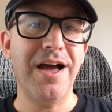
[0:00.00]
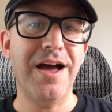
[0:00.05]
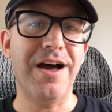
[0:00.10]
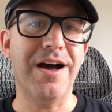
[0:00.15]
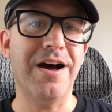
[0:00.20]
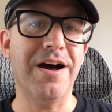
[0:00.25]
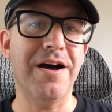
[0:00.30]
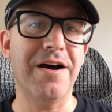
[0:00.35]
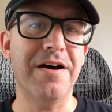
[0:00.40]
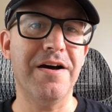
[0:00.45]

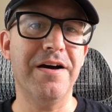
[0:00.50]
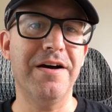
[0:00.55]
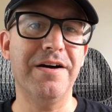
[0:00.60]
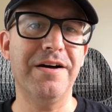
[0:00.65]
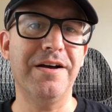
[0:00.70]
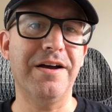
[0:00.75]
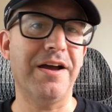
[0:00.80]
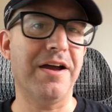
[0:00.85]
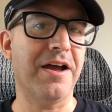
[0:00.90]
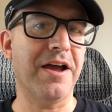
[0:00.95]

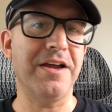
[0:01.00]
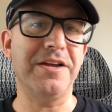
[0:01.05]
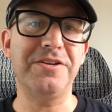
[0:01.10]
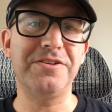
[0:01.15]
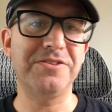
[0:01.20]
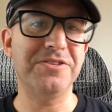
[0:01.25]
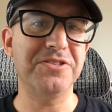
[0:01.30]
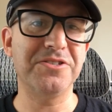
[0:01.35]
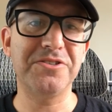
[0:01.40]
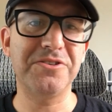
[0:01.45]
I
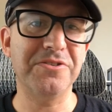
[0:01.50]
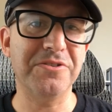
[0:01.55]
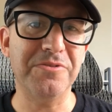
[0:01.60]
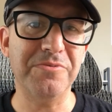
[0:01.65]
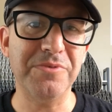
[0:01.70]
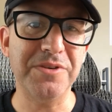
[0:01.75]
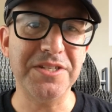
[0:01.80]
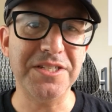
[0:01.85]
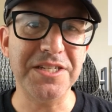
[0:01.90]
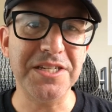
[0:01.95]
just couldn't
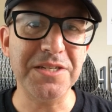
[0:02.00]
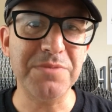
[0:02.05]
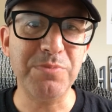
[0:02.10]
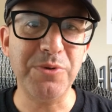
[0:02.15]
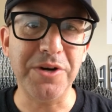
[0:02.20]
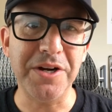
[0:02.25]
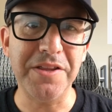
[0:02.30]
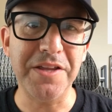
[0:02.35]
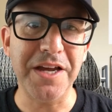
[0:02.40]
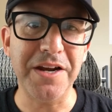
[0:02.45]
resist
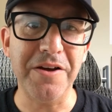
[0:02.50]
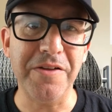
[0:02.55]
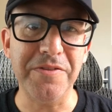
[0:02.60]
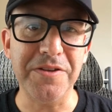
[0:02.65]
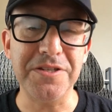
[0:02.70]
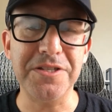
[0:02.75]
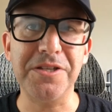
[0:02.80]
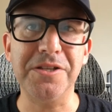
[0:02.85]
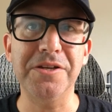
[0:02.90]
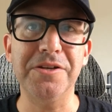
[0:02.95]
putting that on
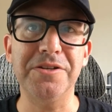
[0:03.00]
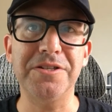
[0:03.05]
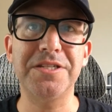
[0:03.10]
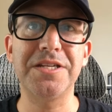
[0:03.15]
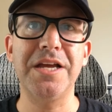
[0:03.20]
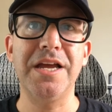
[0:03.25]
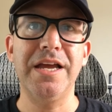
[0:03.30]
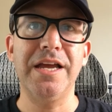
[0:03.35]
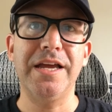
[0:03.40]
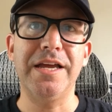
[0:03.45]
this list.
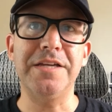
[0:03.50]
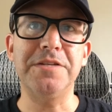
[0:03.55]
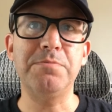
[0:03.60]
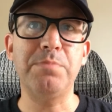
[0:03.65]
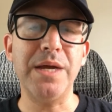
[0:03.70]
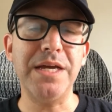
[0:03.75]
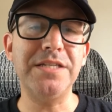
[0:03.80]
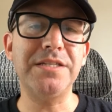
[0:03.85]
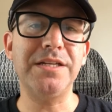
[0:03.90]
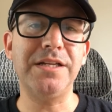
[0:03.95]
It's
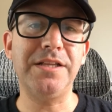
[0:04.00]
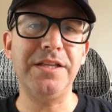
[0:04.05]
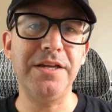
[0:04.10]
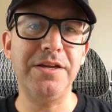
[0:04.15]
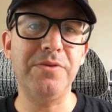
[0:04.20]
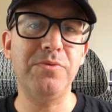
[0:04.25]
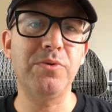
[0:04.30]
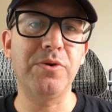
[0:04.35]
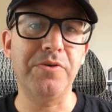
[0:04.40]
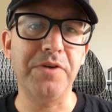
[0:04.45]

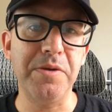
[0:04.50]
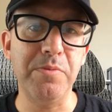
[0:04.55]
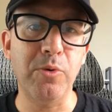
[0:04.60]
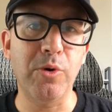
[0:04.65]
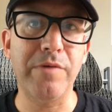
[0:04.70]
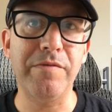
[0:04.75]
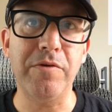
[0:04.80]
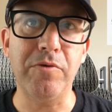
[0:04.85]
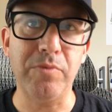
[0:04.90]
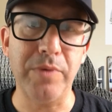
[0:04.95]
basically really
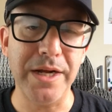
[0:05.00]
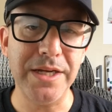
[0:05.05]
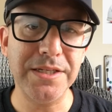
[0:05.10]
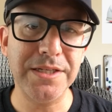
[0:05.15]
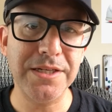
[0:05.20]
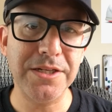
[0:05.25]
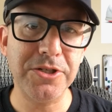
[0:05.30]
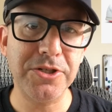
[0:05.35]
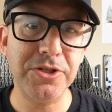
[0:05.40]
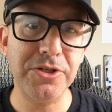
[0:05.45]
more of a
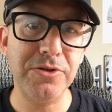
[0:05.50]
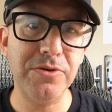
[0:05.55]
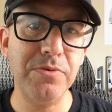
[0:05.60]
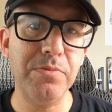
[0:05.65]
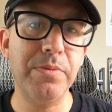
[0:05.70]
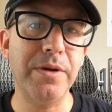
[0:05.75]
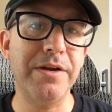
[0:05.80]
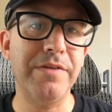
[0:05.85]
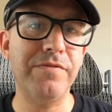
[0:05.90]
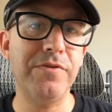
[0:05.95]
racing shoe,
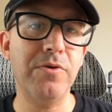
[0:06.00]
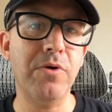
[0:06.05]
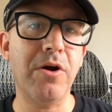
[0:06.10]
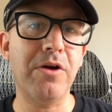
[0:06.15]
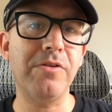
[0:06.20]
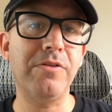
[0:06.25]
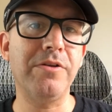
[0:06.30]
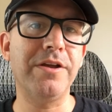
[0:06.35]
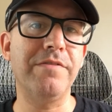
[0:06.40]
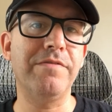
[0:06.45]
but if you
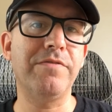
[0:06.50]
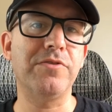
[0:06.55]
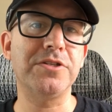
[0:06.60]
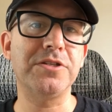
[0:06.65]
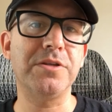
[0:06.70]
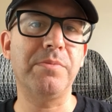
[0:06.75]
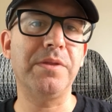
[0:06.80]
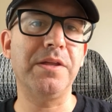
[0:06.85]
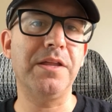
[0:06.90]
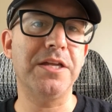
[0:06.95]
are looking for
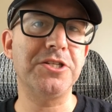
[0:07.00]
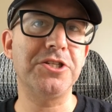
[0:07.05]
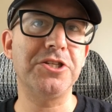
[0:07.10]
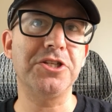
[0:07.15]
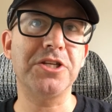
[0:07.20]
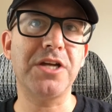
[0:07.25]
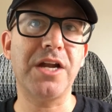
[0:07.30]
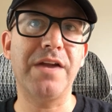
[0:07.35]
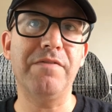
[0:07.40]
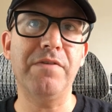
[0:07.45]
something that's
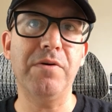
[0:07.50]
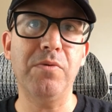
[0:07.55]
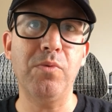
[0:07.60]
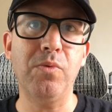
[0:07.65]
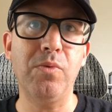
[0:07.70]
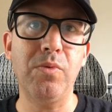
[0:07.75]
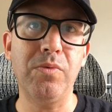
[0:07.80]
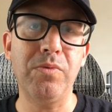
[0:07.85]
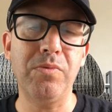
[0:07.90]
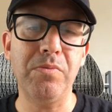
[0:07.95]
just kind of a
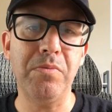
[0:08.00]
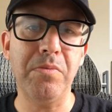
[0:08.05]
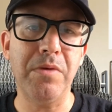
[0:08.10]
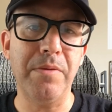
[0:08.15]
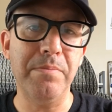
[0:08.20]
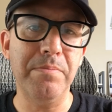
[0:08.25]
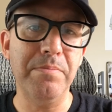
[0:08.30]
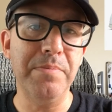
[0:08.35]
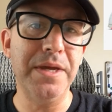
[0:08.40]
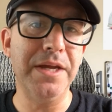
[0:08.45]

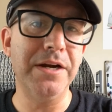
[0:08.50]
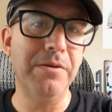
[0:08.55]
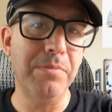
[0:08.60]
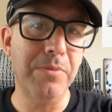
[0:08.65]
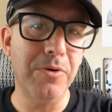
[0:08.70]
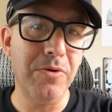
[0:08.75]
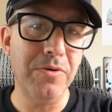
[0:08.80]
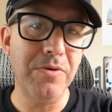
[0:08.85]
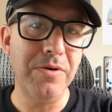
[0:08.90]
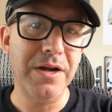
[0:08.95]

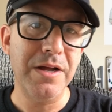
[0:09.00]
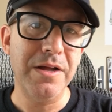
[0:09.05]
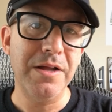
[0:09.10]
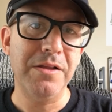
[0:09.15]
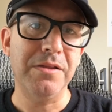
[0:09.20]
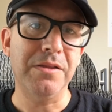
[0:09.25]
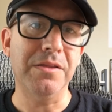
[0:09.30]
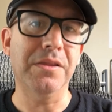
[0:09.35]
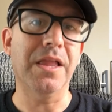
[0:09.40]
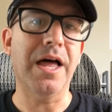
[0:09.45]
minimal,
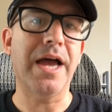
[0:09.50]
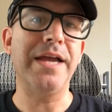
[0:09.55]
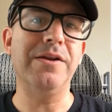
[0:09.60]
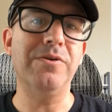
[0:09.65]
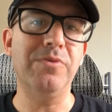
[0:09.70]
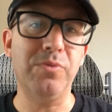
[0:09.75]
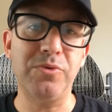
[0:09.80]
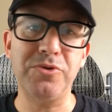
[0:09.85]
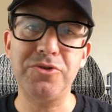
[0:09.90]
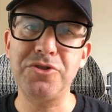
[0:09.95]

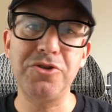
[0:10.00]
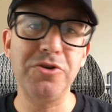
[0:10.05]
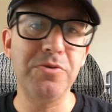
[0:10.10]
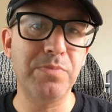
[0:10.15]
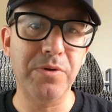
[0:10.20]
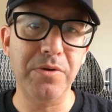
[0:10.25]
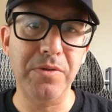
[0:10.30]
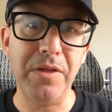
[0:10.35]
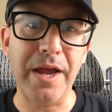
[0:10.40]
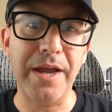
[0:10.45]

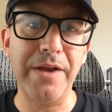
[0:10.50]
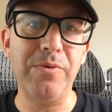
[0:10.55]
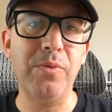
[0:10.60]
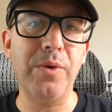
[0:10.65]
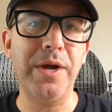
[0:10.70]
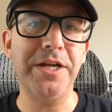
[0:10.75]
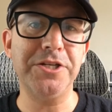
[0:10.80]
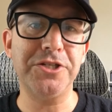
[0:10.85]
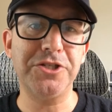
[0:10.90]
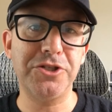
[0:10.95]
super
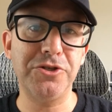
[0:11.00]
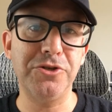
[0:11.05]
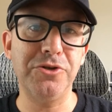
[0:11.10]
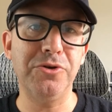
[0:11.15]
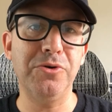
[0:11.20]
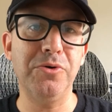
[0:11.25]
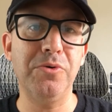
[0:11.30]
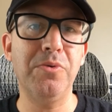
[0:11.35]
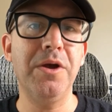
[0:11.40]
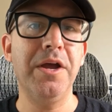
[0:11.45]
lightweight
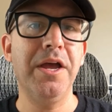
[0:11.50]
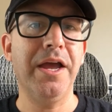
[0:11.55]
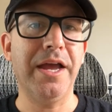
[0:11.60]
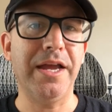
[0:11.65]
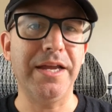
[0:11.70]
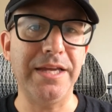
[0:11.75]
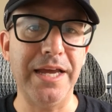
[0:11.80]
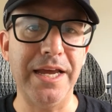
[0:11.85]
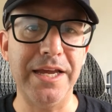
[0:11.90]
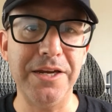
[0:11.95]
shoe,
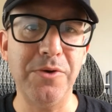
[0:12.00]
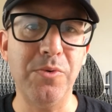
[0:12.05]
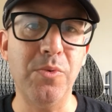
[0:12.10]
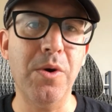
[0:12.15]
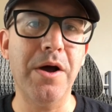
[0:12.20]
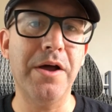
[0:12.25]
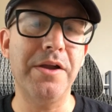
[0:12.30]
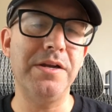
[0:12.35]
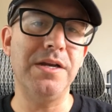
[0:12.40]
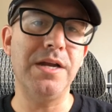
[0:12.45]
again, you
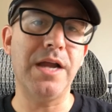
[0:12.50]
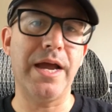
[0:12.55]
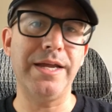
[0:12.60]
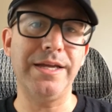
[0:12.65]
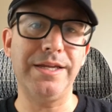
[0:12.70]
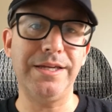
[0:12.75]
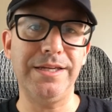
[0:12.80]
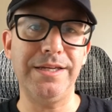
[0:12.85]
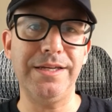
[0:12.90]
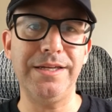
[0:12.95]
want
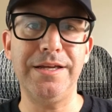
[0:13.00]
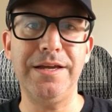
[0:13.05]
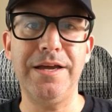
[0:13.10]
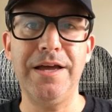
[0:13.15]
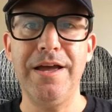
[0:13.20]
Nike.